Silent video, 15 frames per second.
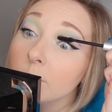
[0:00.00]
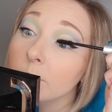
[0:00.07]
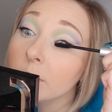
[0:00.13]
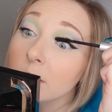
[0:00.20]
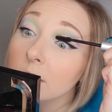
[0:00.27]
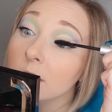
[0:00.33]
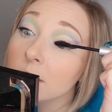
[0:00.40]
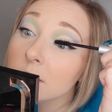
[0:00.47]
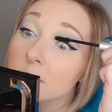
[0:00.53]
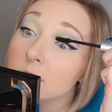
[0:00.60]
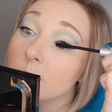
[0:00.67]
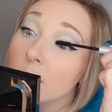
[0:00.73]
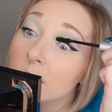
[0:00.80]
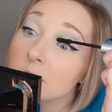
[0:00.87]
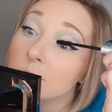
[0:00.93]
but it is the
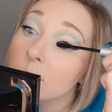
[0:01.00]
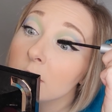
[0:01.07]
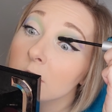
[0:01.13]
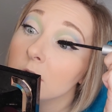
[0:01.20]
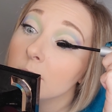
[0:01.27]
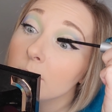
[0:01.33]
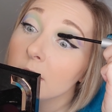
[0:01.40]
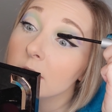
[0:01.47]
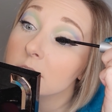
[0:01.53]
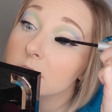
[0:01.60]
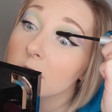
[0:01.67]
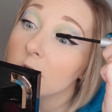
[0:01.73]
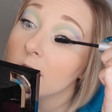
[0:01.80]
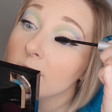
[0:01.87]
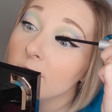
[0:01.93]
best
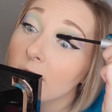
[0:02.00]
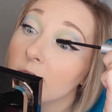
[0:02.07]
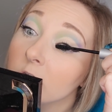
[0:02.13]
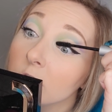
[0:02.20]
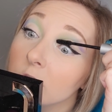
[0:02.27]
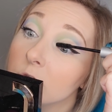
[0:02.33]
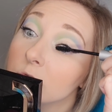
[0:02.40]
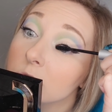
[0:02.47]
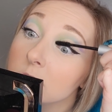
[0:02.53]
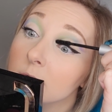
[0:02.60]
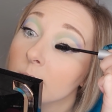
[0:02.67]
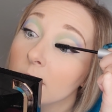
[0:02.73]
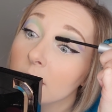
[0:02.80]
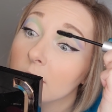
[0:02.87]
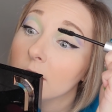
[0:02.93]
mascara I've ever used in
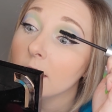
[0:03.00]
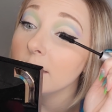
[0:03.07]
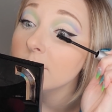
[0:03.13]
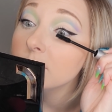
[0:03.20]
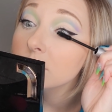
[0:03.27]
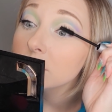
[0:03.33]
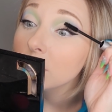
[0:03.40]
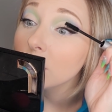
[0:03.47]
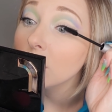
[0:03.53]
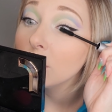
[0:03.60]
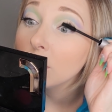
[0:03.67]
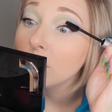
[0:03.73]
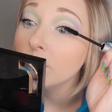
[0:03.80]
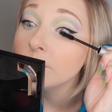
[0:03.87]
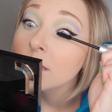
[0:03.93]
my life,
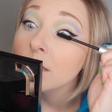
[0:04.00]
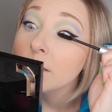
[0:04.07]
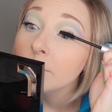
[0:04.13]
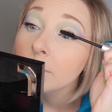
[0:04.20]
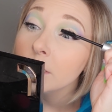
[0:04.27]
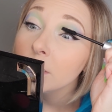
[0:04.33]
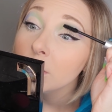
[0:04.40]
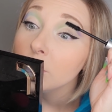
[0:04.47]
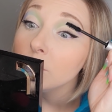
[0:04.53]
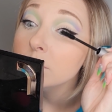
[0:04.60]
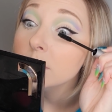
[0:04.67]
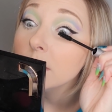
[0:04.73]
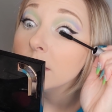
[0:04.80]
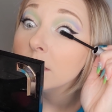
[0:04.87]
so I'm gonna use